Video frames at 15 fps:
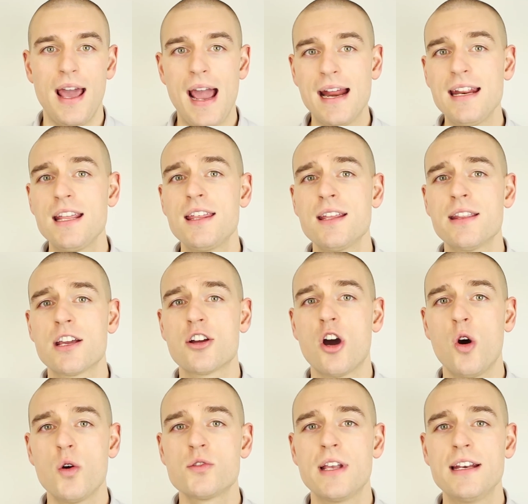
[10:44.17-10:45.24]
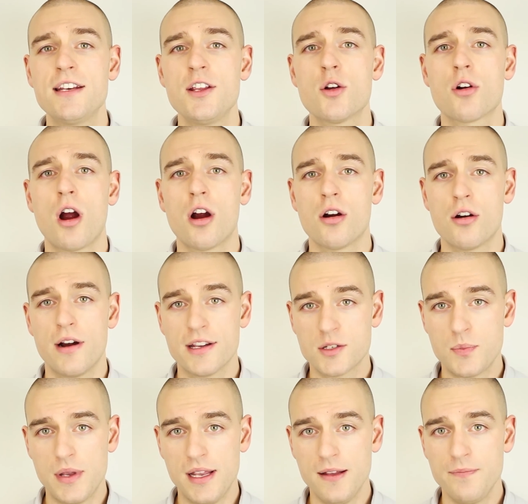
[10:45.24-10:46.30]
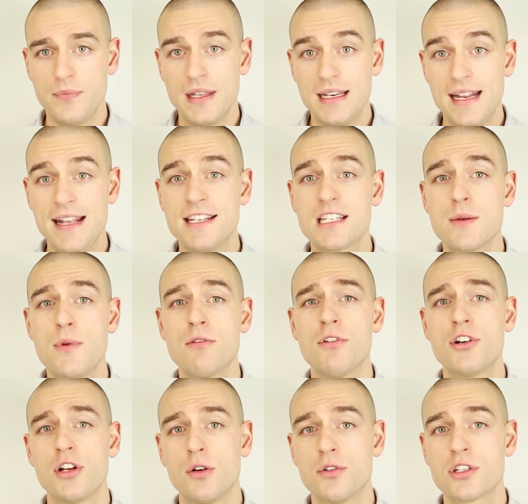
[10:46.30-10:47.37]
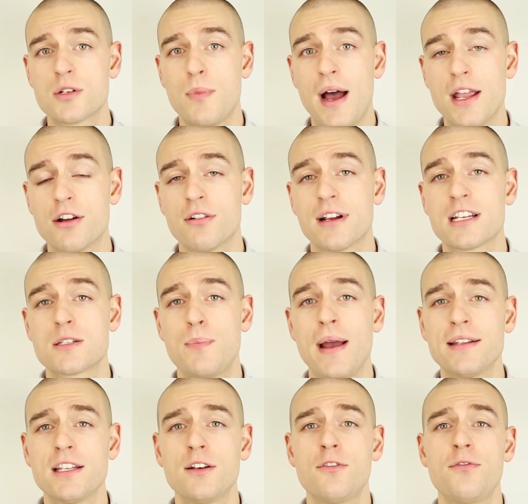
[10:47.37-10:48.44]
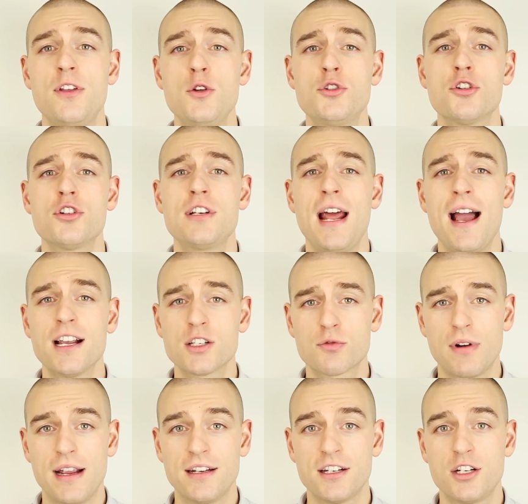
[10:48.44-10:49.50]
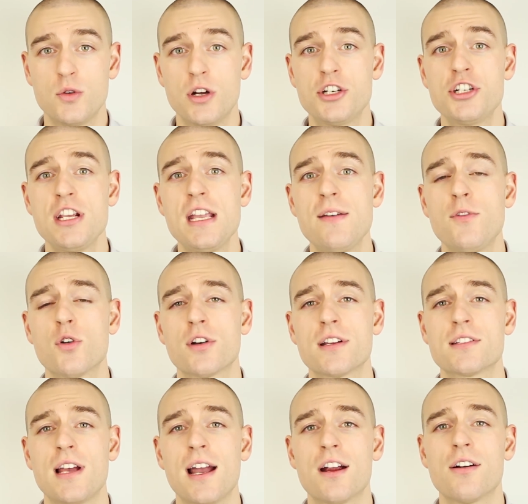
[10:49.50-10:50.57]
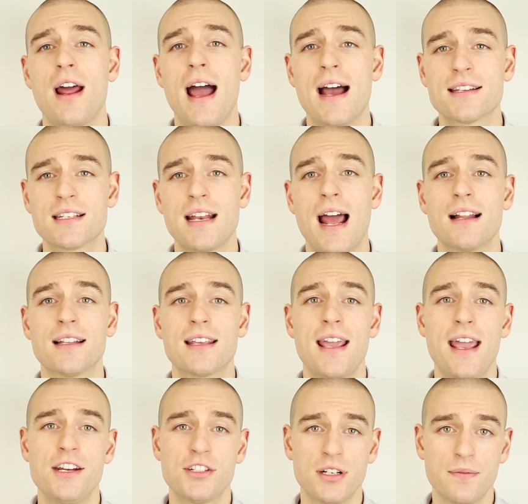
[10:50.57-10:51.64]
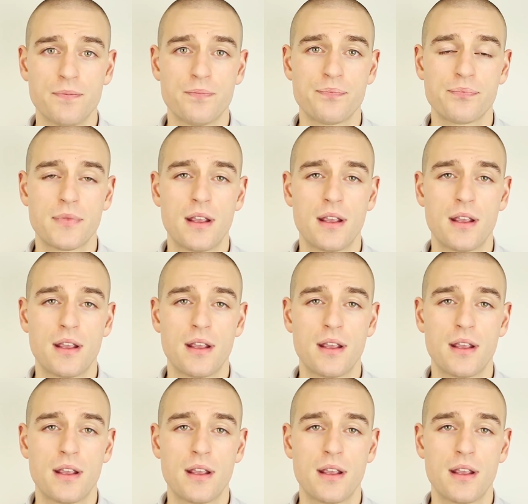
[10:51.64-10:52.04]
anything that goes into your RRSP needs to be reduced by your expected future tax rate to achieve your desired asset allocation.